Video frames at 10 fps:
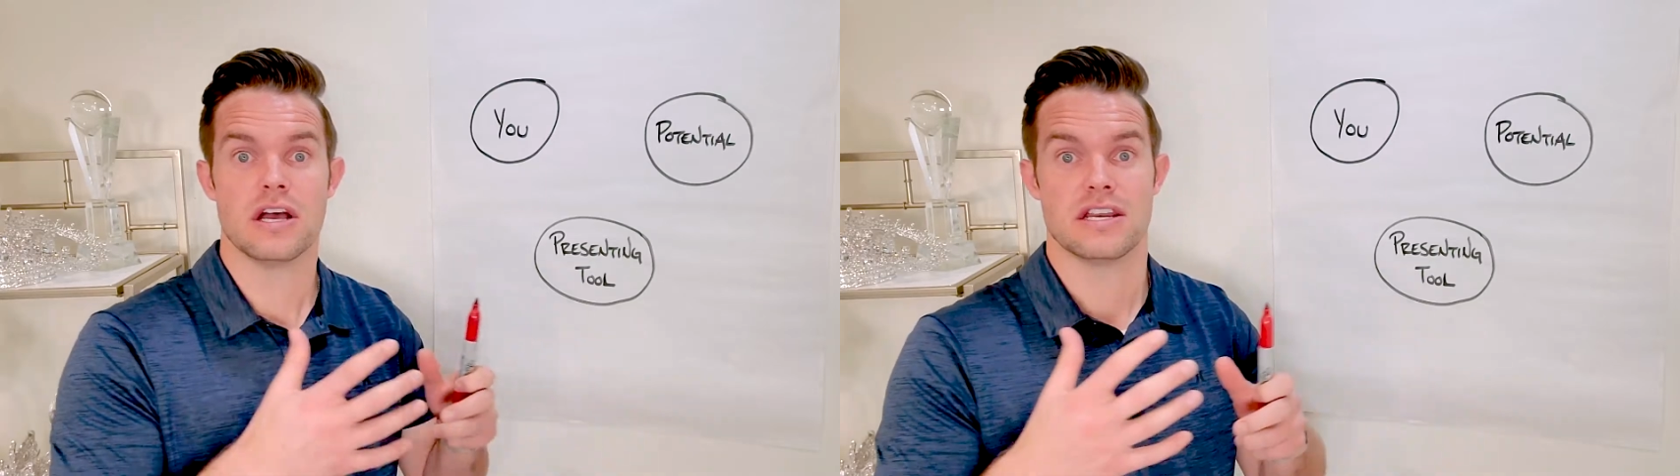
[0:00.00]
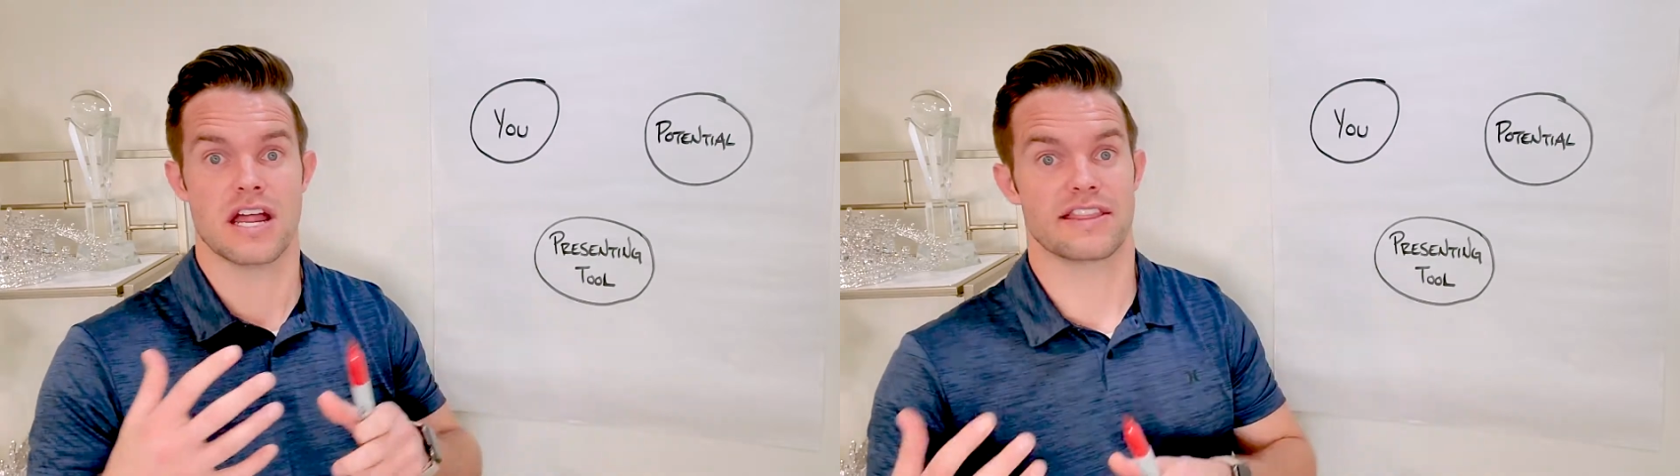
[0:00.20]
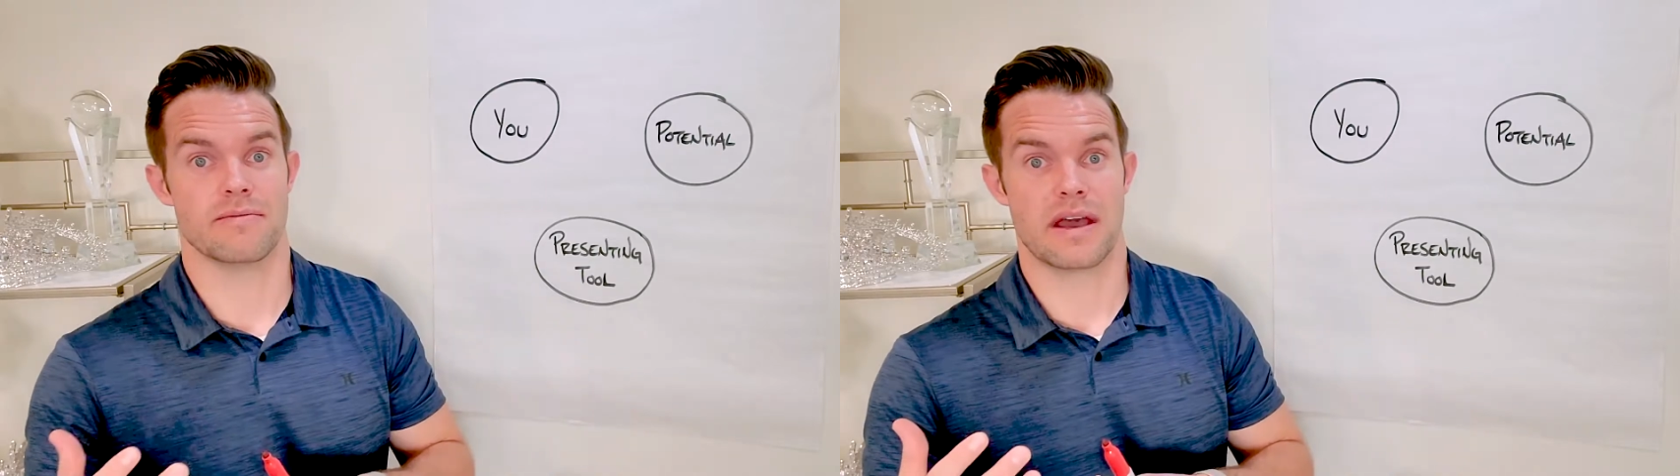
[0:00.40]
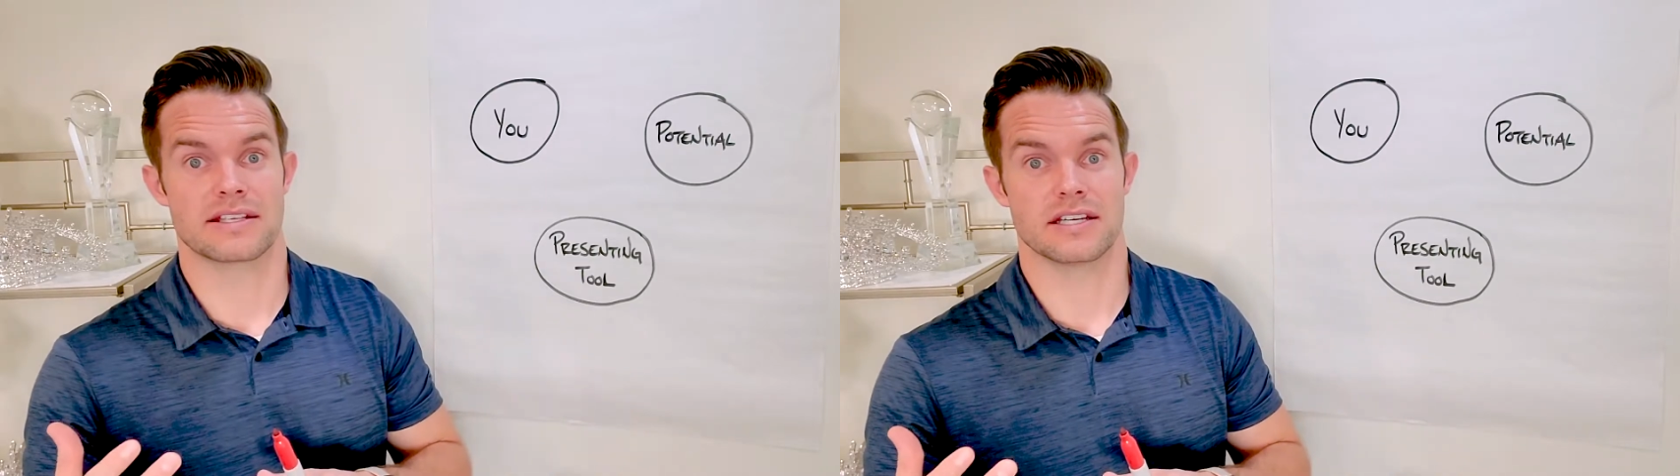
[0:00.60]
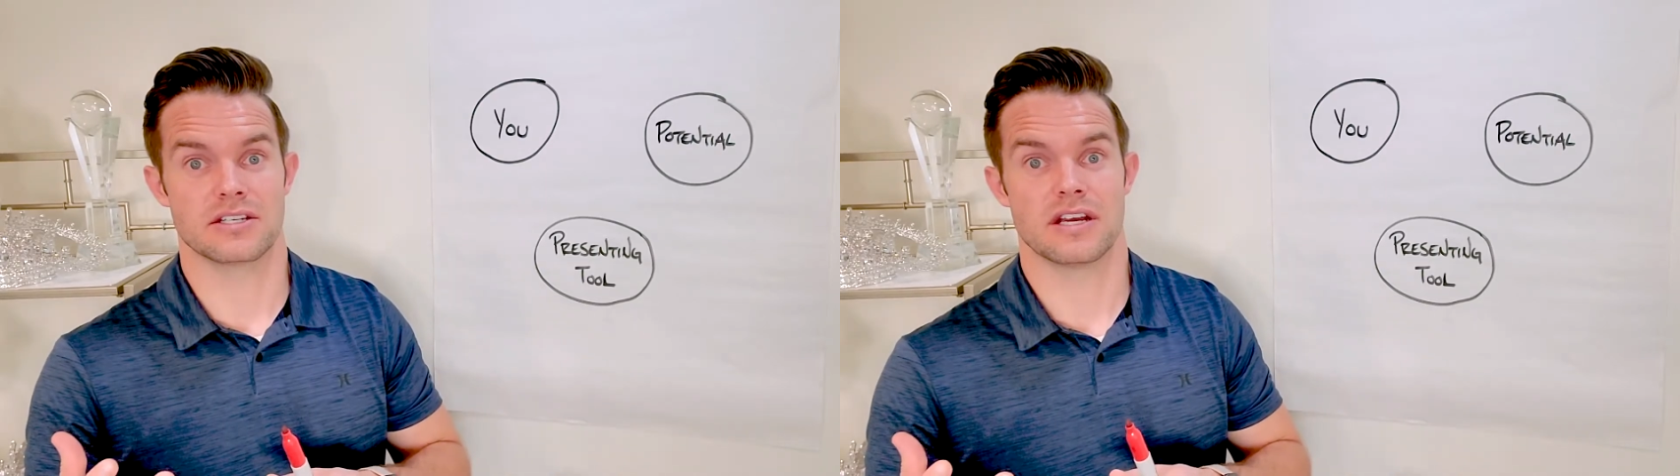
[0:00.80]
not the
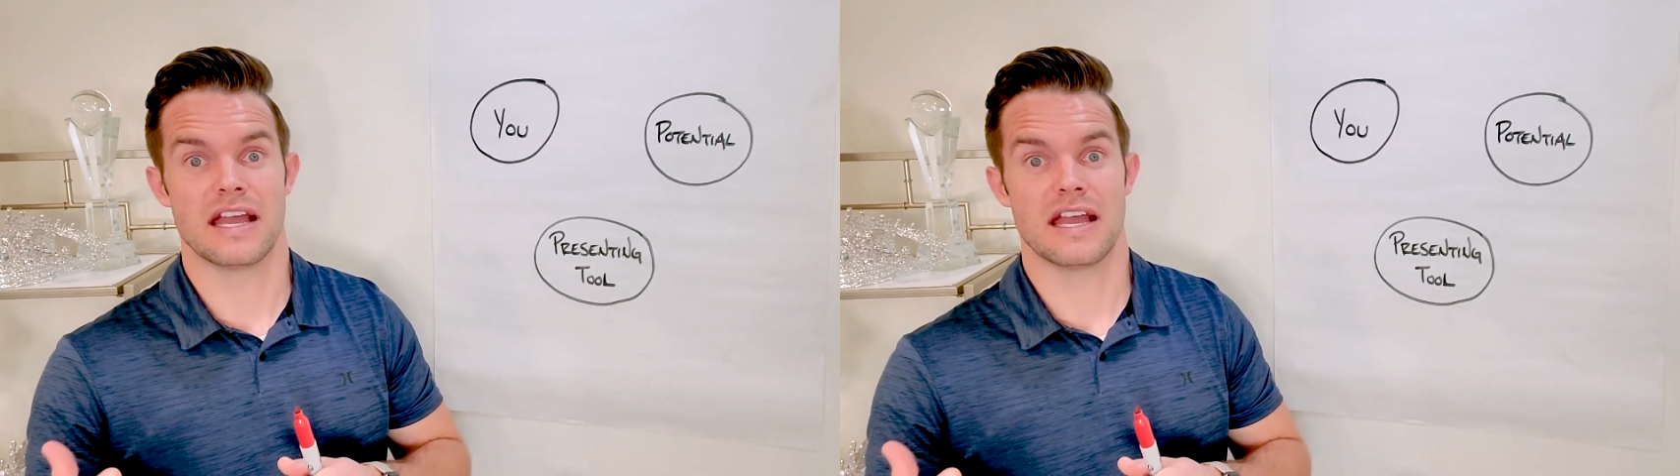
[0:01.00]
message.